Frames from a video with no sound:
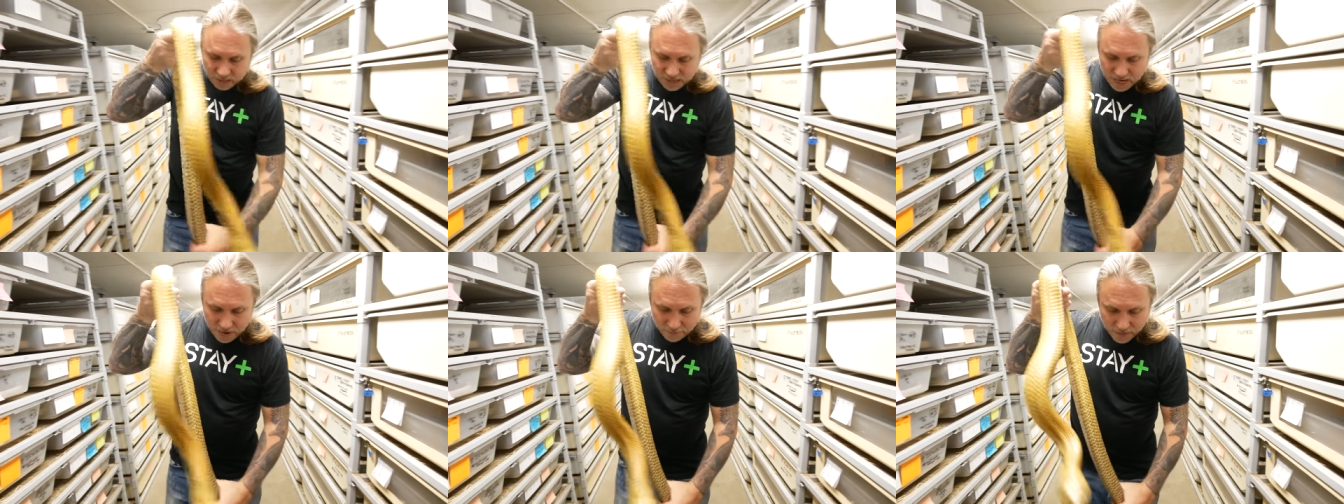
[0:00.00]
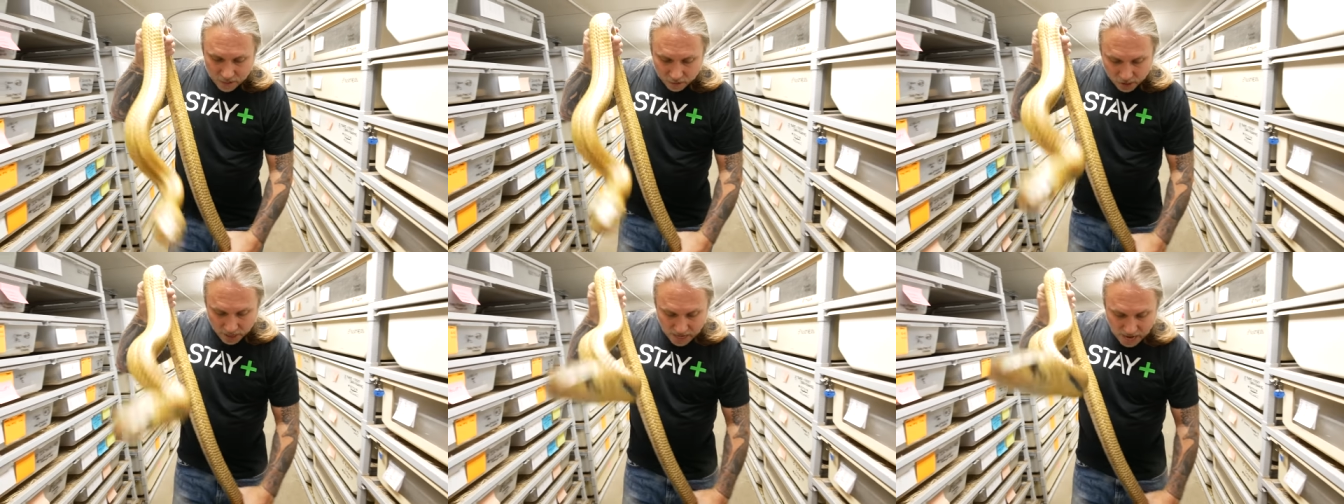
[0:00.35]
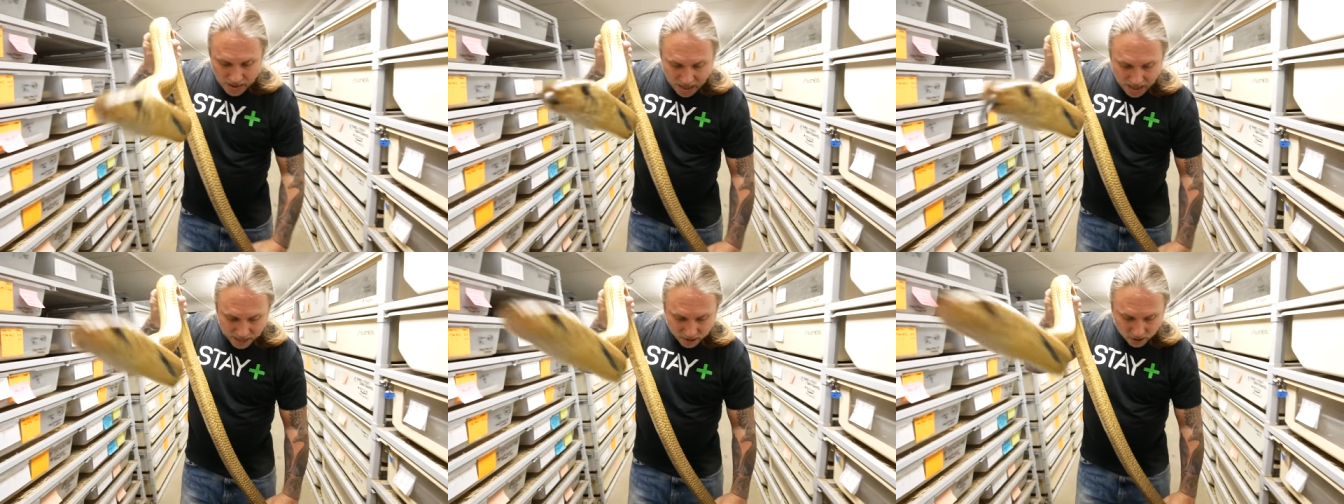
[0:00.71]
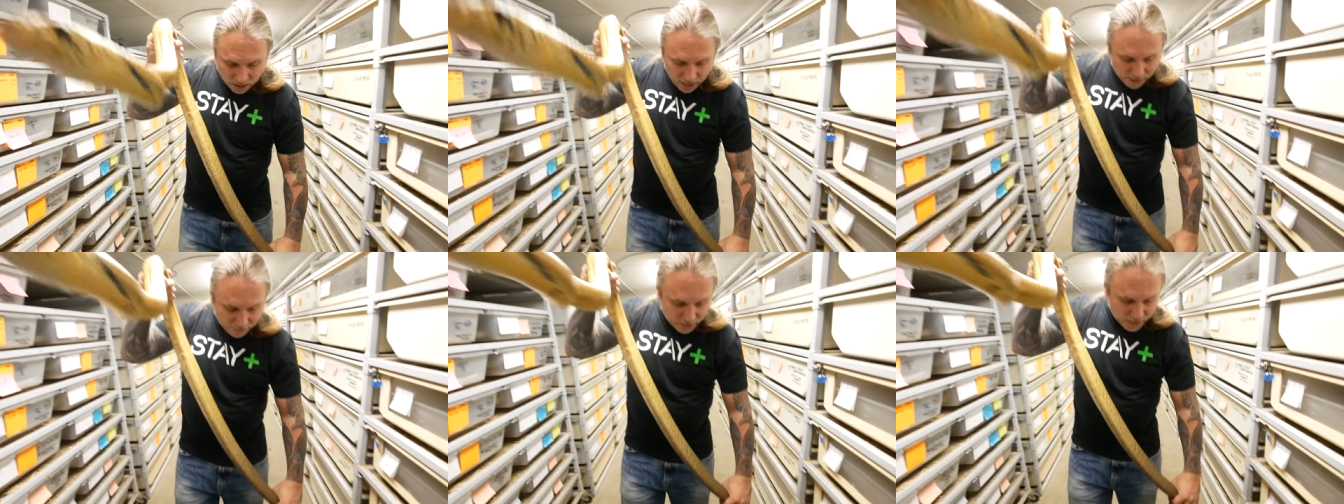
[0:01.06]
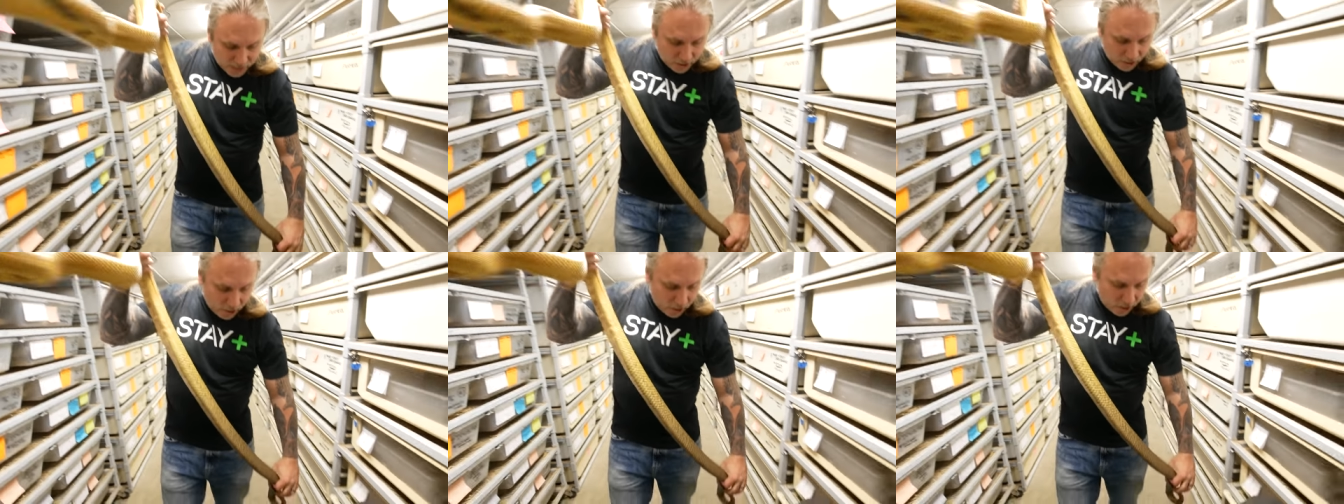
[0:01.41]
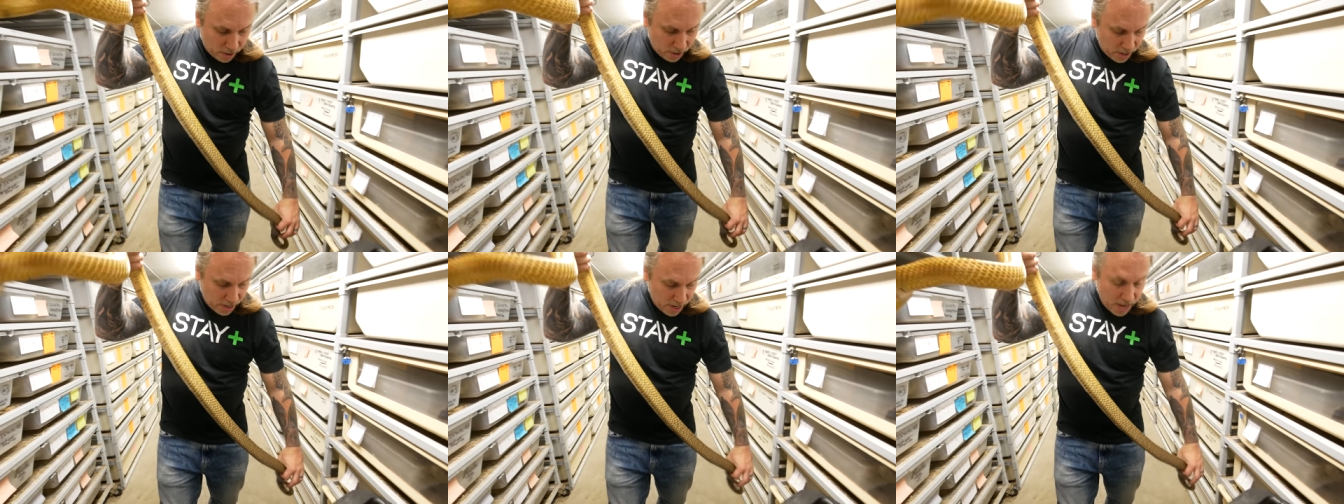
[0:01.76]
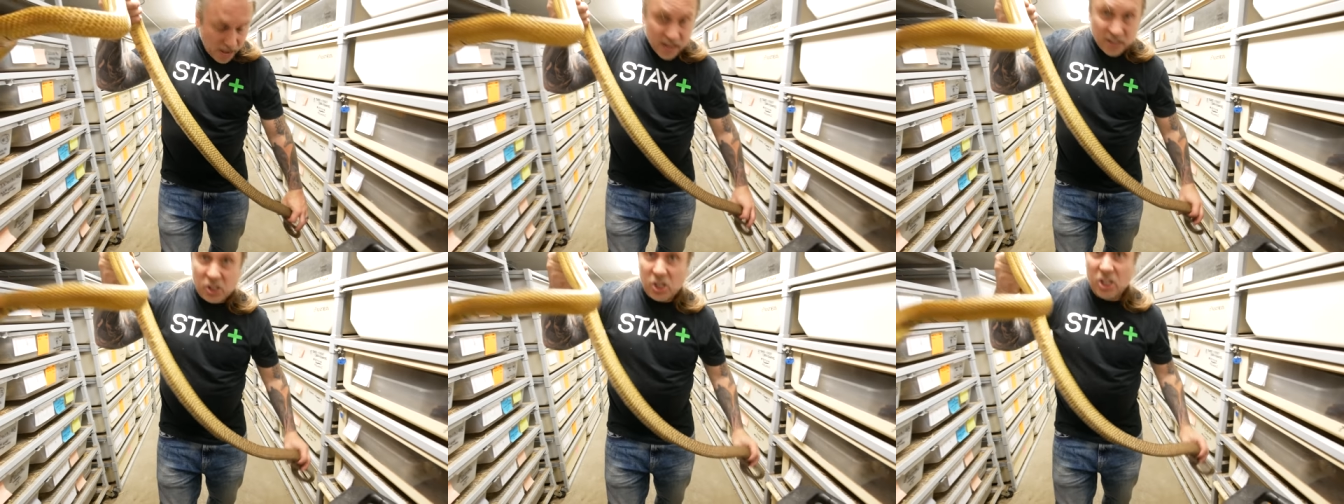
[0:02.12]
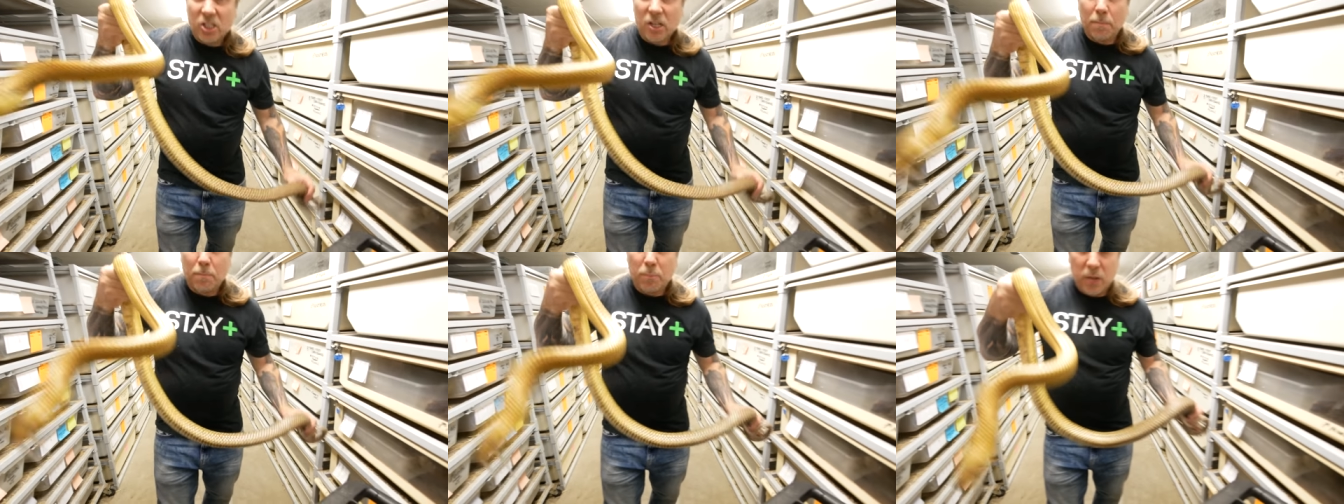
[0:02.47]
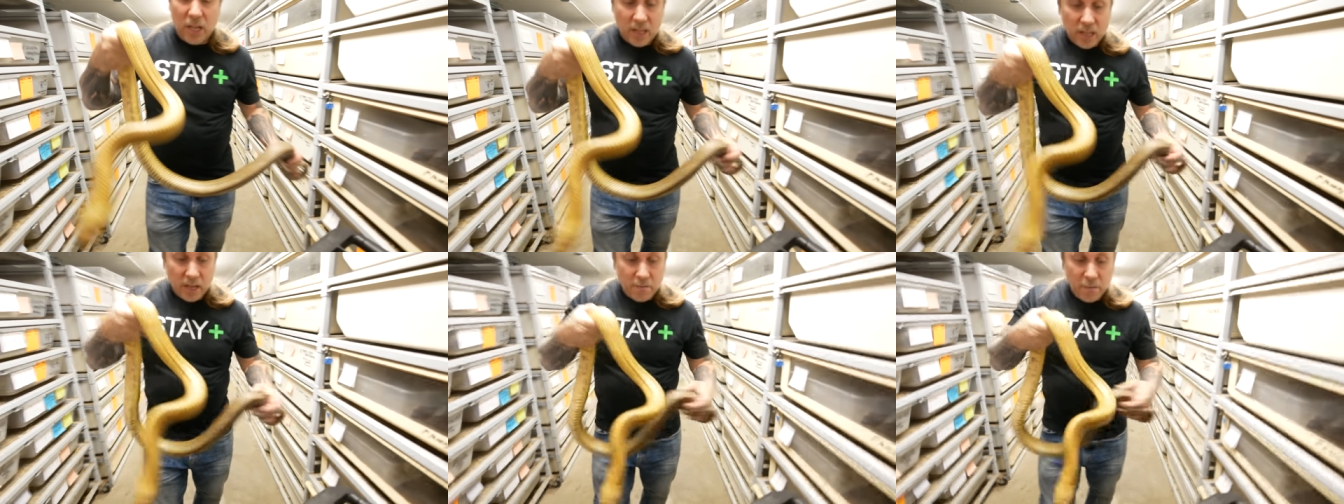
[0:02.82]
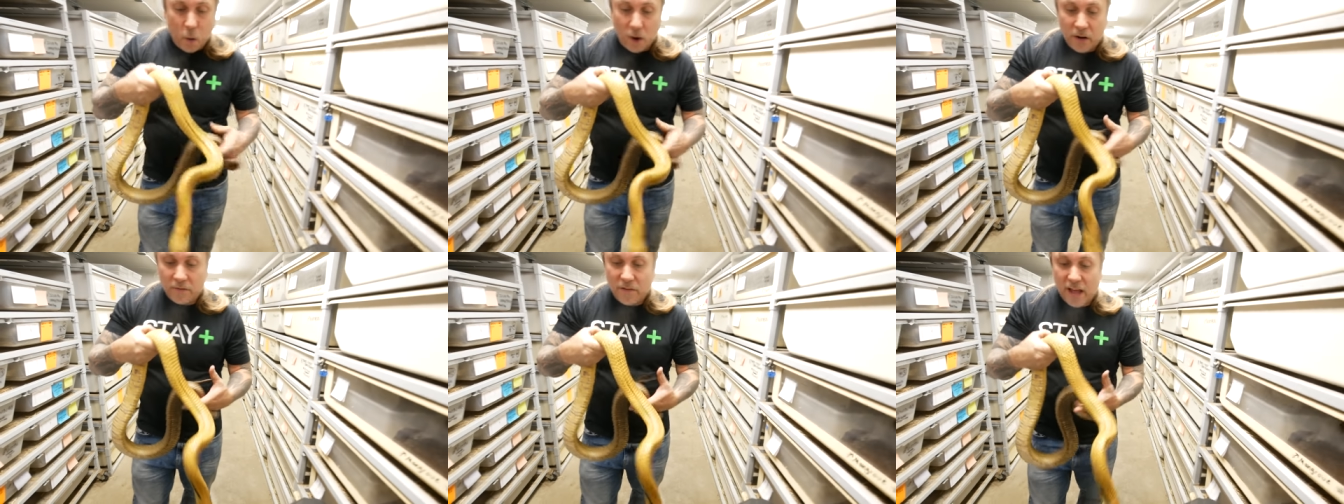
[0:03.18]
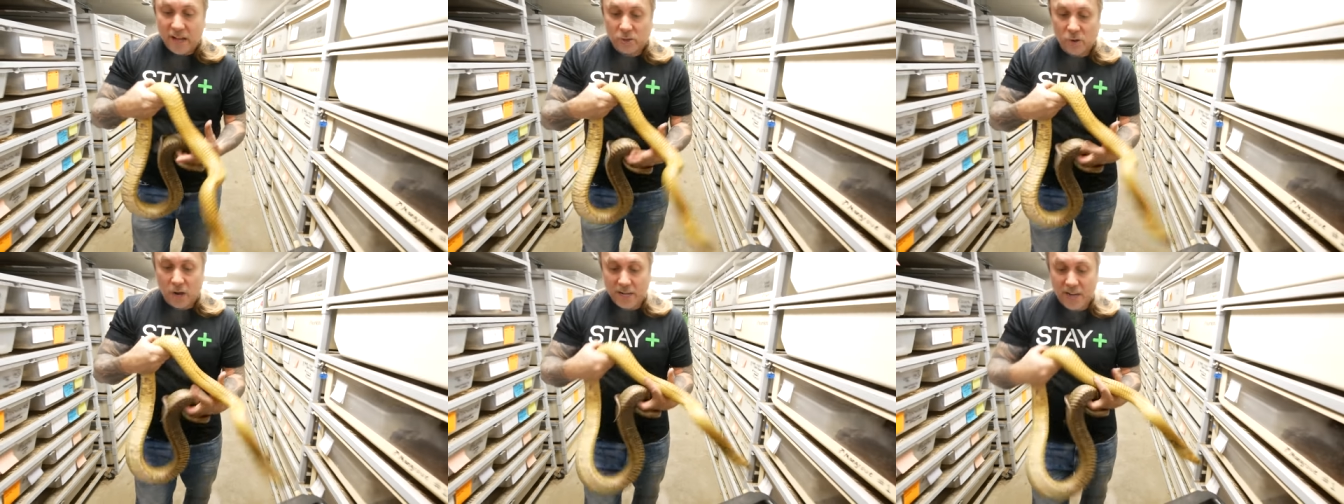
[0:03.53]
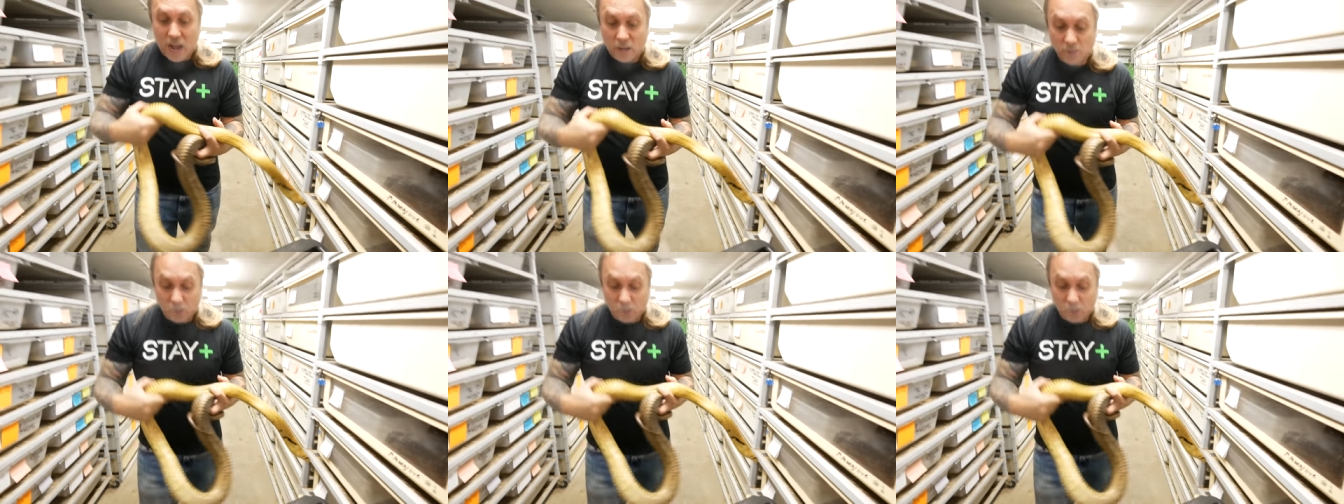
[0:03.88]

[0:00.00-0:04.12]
see if there's any eggs left in her, and she's completely void of eggs right now.